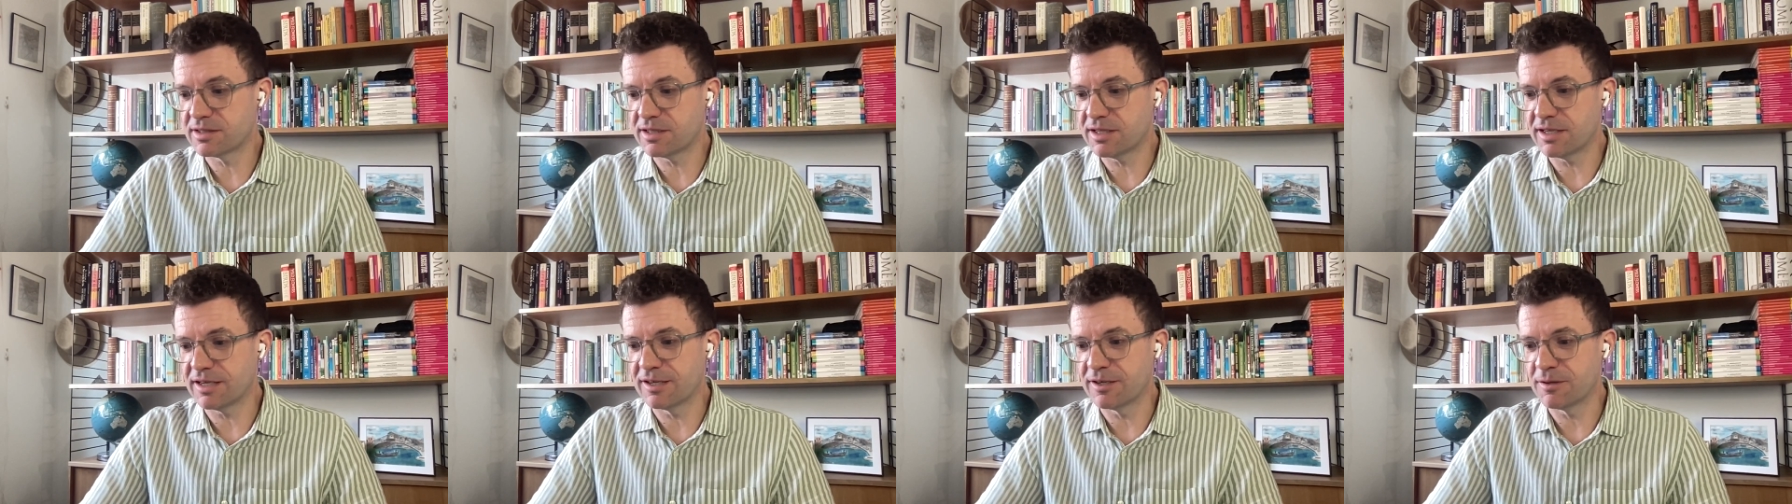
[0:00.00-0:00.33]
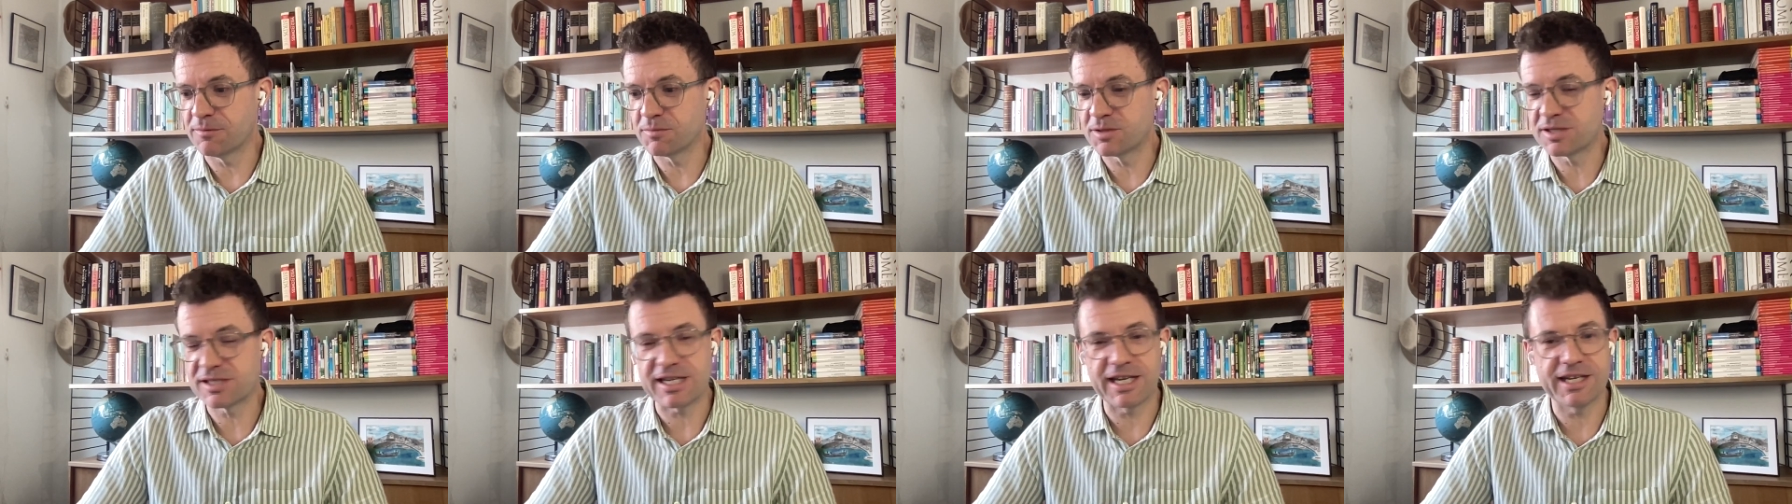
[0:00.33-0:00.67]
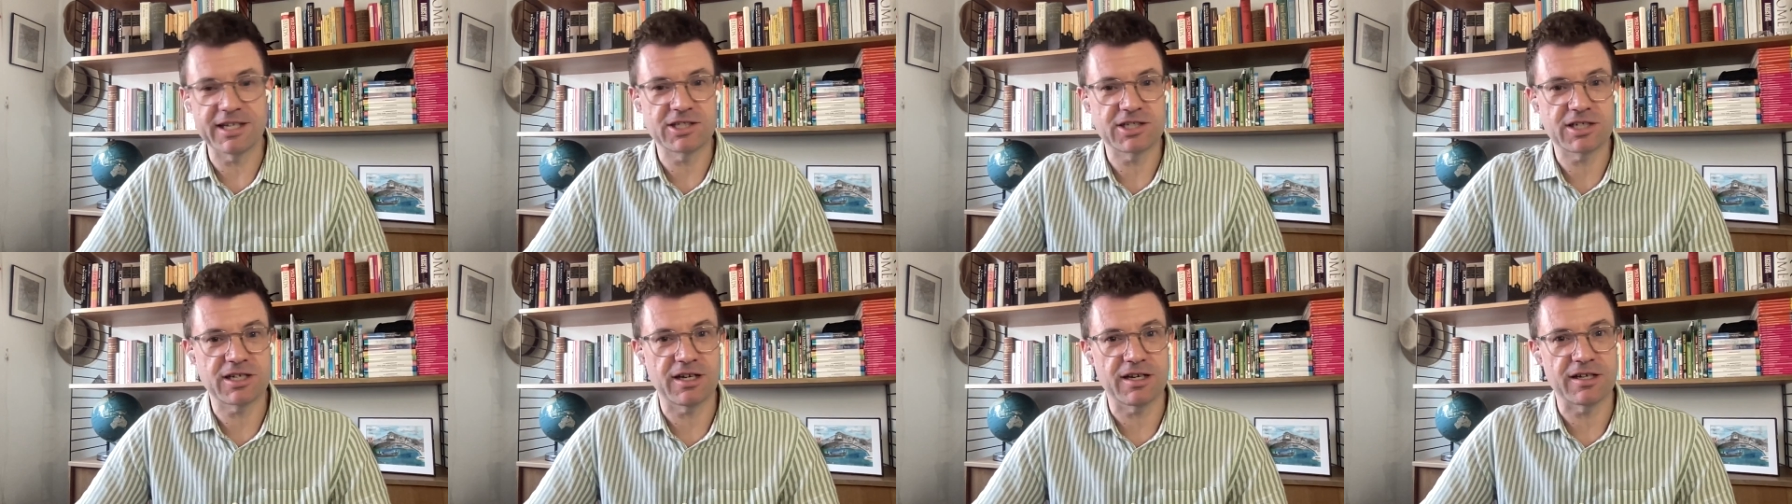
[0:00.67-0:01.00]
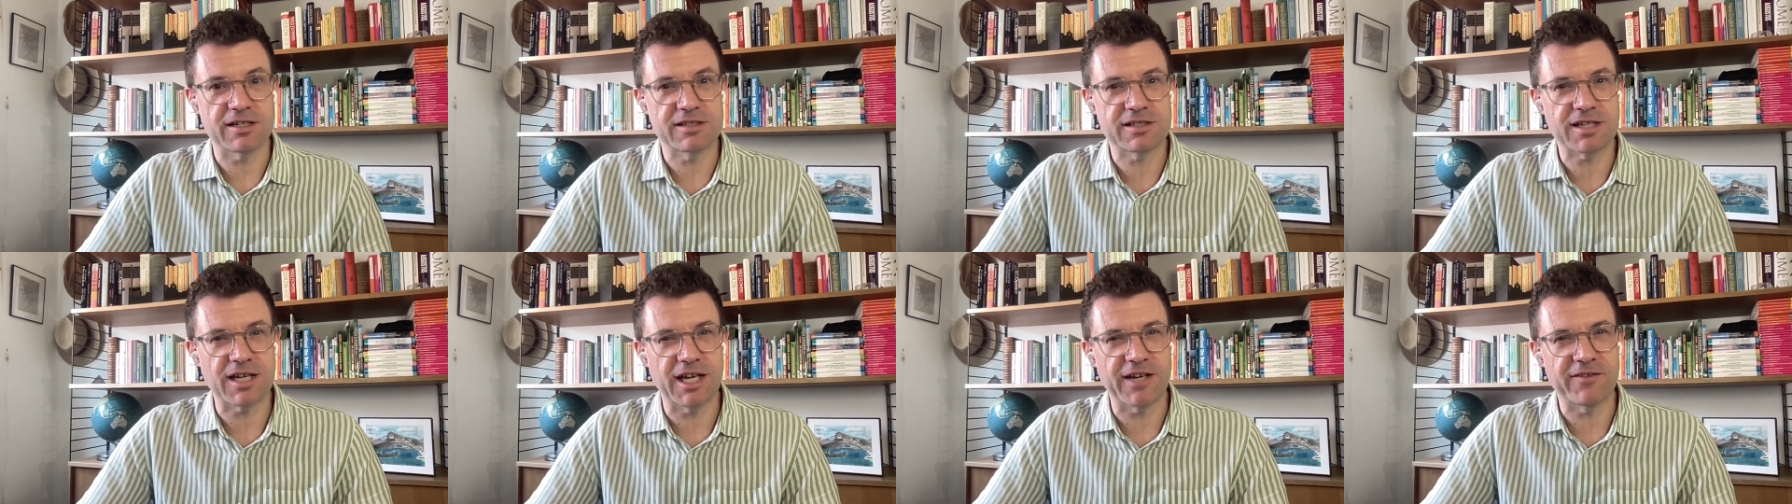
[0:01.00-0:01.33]

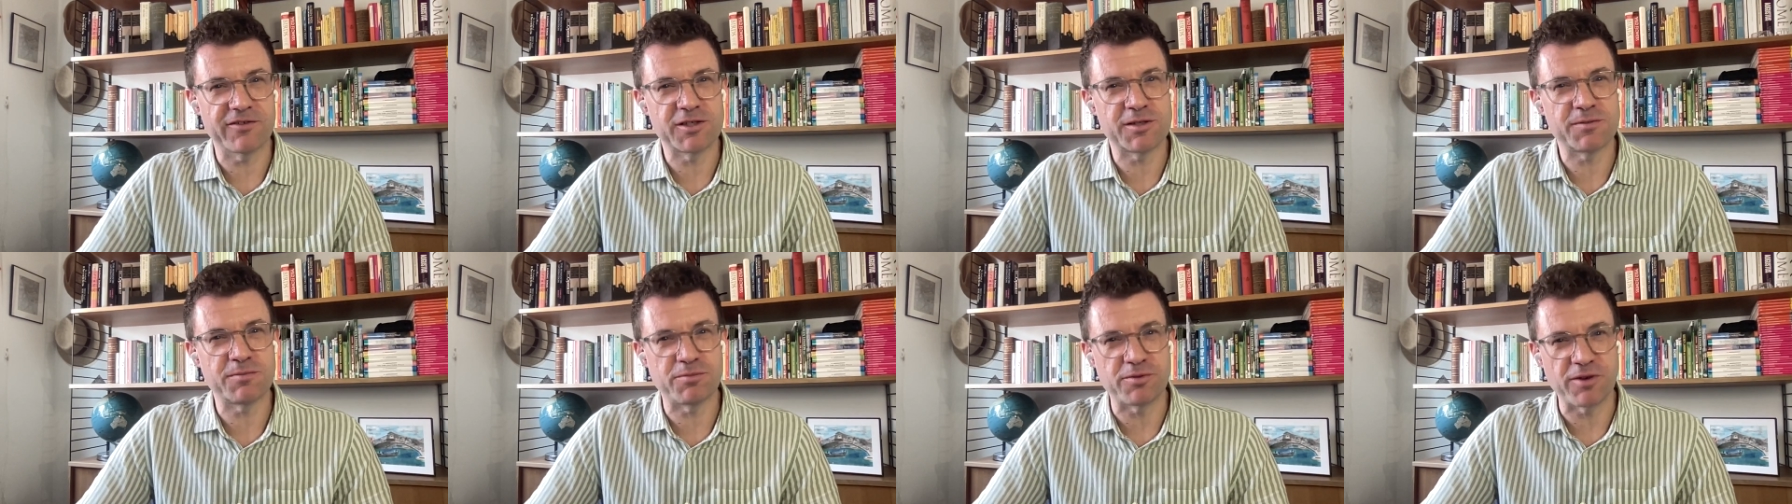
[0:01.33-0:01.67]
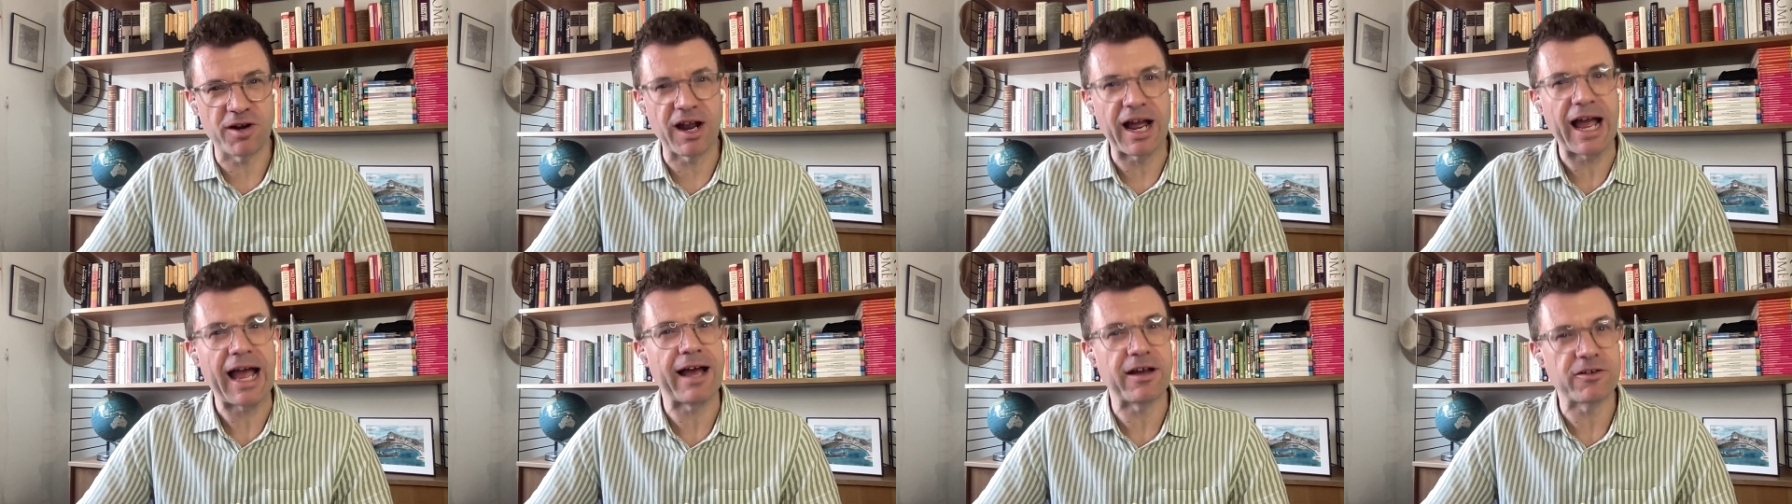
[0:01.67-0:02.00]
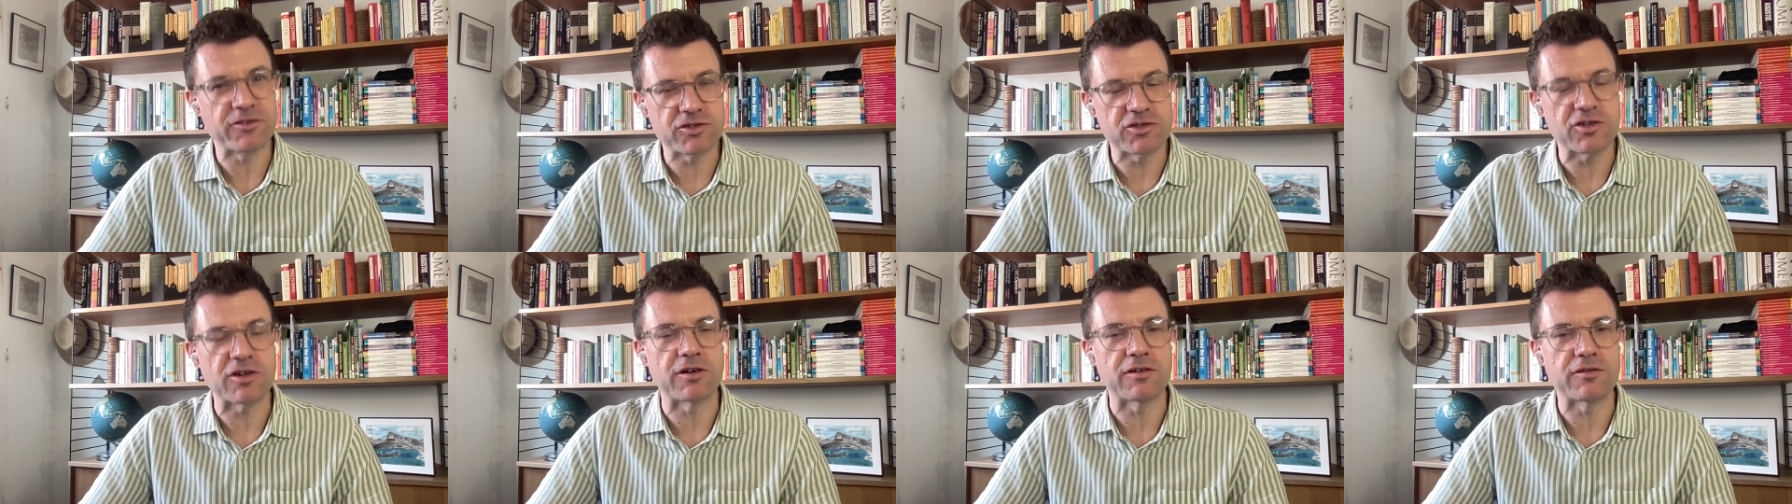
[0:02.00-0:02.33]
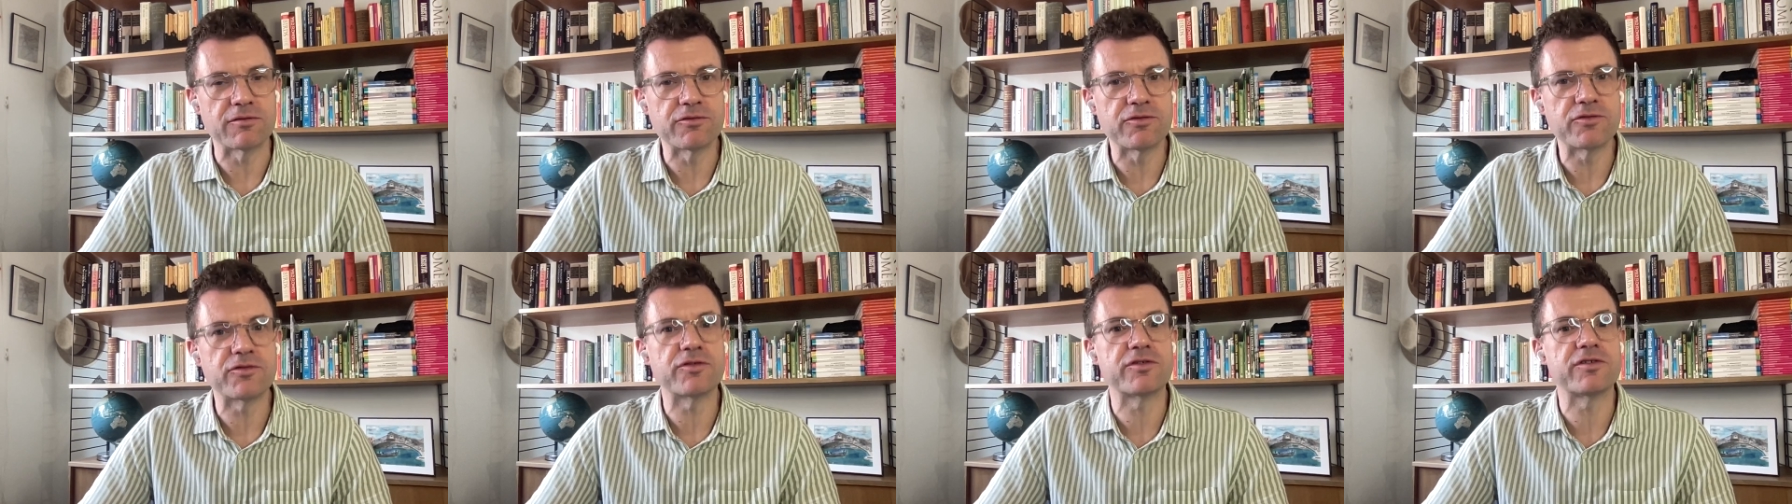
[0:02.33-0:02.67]
Stagecast kind of sprung out
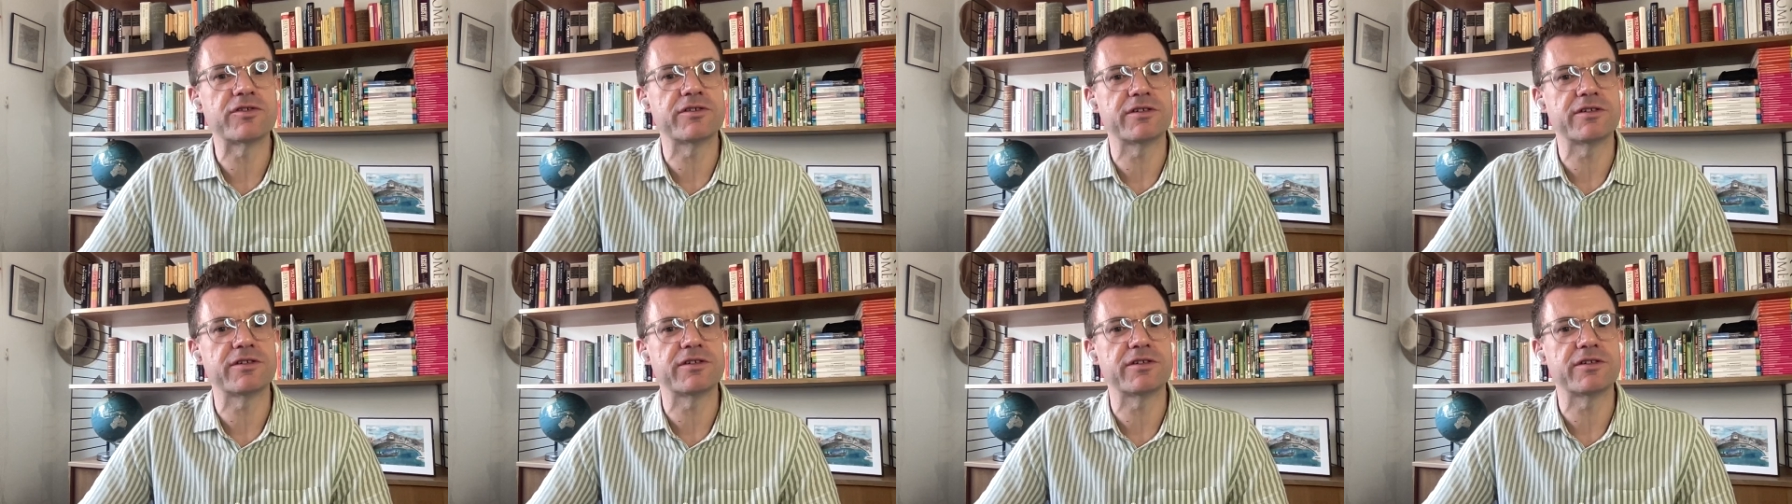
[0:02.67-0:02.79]
of